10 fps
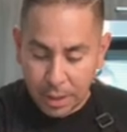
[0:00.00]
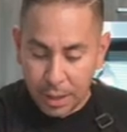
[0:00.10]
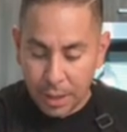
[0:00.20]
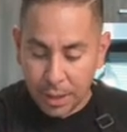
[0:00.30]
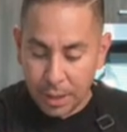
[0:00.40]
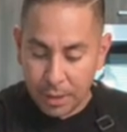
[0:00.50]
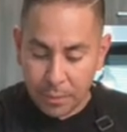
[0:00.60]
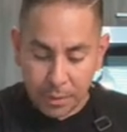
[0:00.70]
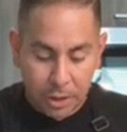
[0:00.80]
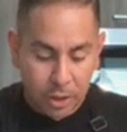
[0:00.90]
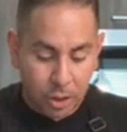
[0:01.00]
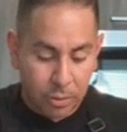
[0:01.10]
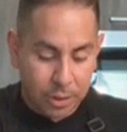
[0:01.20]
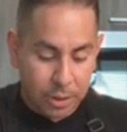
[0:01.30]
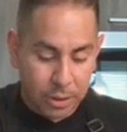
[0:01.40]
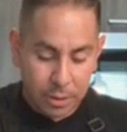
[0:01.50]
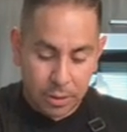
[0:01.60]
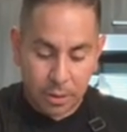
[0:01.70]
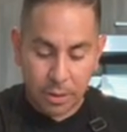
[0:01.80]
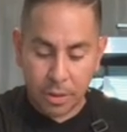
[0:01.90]
of salt
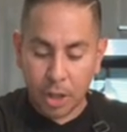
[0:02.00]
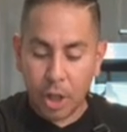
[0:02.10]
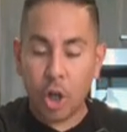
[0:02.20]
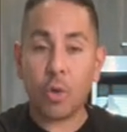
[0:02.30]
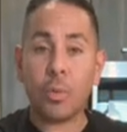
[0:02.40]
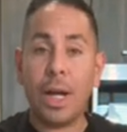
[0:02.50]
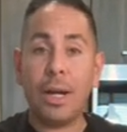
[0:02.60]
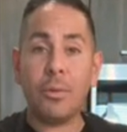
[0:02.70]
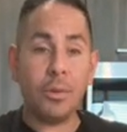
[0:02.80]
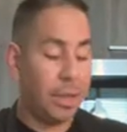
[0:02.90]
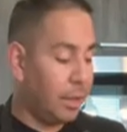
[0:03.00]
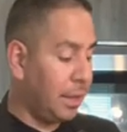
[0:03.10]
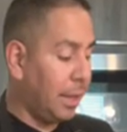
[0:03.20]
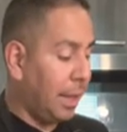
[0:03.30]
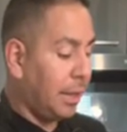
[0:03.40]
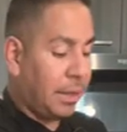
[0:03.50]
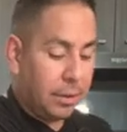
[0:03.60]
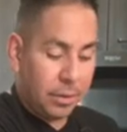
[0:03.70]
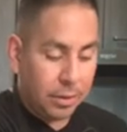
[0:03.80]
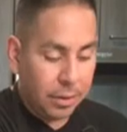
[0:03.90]
around the egg.
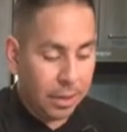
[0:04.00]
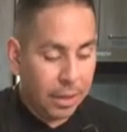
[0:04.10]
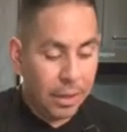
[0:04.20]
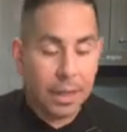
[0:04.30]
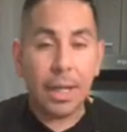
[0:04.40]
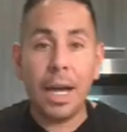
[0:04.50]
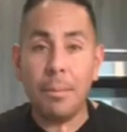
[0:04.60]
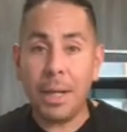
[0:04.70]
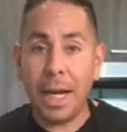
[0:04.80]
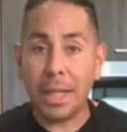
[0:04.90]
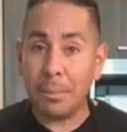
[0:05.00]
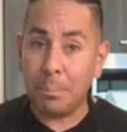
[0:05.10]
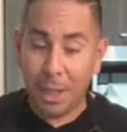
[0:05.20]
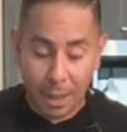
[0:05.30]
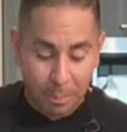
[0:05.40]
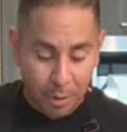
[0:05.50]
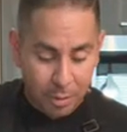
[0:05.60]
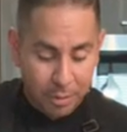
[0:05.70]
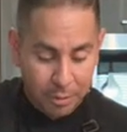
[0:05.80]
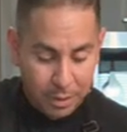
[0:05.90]
I'm adding
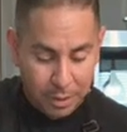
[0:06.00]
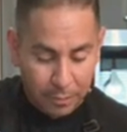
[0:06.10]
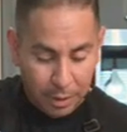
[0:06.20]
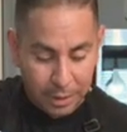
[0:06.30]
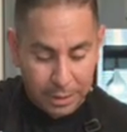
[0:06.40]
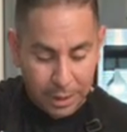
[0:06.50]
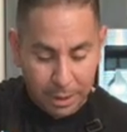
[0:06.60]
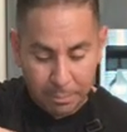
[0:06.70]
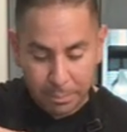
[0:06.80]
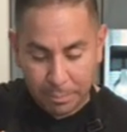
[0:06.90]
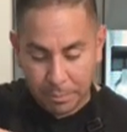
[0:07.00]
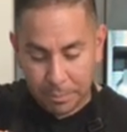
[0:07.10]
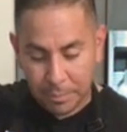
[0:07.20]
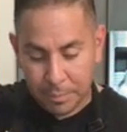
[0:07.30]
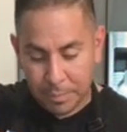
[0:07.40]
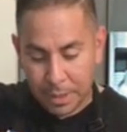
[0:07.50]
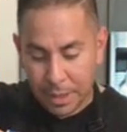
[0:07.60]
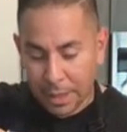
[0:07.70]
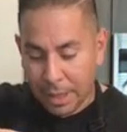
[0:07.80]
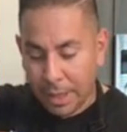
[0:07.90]
pepper at the very top.
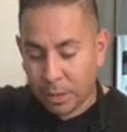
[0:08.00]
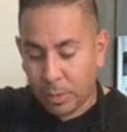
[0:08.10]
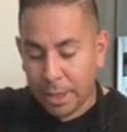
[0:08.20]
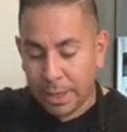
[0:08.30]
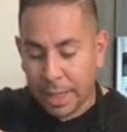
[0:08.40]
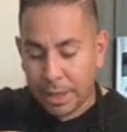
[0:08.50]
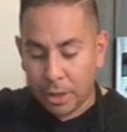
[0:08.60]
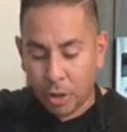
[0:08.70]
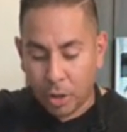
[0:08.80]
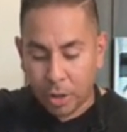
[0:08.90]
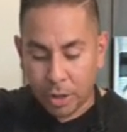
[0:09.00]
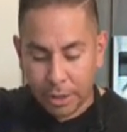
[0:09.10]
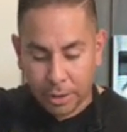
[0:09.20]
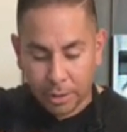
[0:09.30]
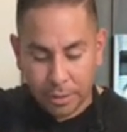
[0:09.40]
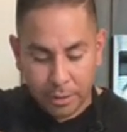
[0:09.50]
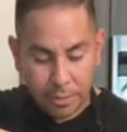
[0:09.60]
That's what I added earlier.